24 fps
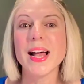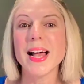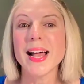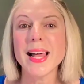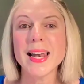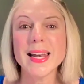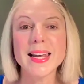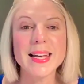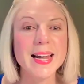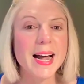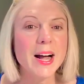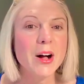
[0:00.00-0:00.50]

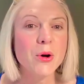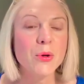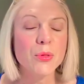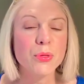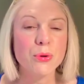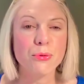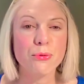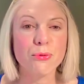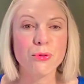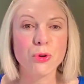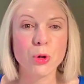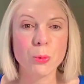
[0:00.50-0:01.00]
allow
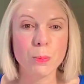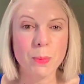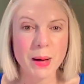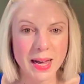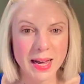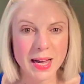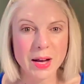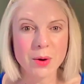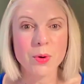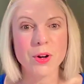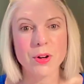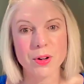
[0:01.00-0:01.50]
the full
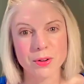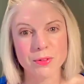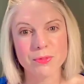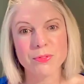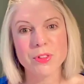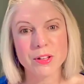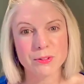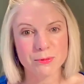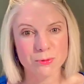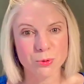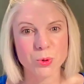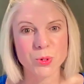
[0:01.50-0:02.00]
power of
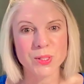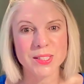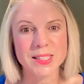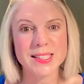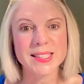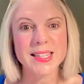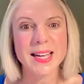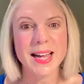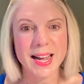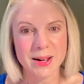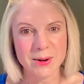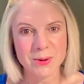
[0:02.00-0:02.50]
their
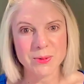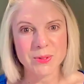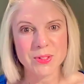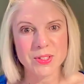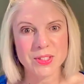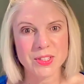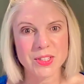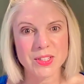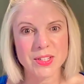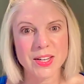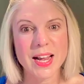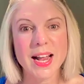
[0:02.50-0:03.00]
voice
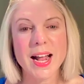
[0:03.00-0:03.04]
out.